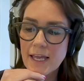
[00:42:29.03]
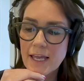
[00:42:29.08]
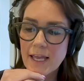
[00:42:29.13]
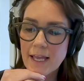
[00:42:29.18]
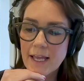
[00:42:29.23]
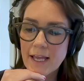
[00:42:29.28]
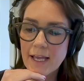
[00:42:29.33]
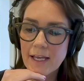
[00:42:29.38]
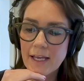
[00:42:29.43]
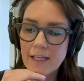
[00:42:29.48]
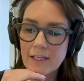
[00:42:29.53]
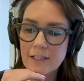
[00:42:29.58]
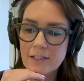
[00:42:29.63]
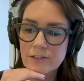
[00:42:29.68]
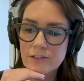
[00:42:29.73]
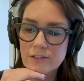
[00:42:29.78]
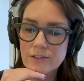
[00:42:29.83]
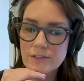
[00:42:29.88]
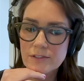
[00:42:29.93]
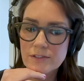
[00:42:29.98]

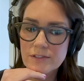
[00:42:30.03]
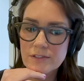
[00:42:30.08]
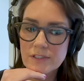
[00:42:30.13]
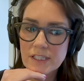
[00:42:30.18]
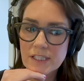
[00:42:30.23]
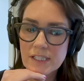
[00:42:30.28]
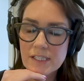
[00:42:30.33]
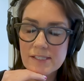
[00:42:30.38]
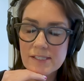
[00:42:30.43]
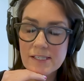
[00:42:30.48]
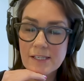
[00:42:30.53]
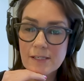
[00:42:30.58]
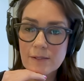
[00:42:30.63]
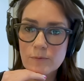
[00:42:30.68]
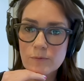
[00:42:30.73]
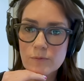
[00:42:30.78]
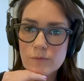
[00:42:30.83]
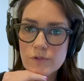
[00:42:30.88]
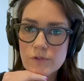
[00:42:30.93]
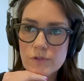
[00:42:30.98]
And he
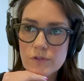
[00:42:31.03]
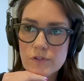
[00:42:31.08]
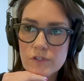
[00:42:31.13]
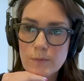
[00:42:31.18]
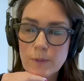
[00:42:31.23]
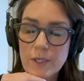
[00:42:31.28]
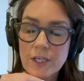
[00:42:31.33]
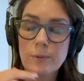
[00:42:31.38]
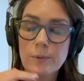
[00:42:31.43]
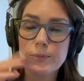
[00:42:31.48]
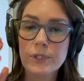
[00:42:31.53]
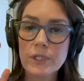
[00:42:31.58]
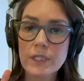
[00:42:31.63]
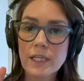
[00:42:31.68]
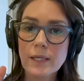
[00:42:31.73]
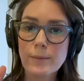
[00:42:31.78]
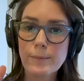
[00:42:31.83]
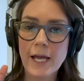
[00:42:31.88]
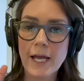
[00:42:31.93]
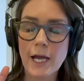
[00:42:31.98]
seems to be
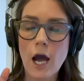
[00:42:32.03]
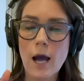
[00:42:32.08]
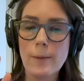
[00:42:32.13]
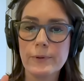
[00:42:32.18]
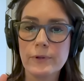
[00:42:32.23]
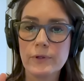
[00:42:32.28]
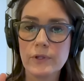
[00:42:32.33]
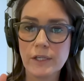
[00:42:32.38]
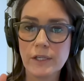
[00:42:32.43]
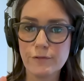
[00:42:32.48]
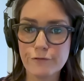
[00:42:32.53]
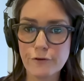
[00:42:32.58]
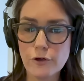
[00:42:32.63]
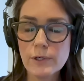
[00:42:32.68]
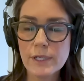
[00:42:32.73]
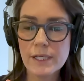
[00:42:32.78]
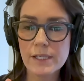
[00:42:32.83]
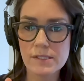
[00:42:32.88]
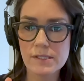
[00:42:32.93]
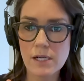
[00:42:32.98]
completely myopically
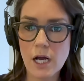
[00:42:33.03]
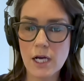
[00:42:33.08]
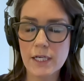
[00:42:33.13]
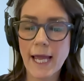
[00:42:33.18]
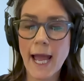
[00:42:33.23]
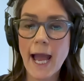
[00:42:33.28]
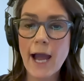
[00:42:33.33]
focused on,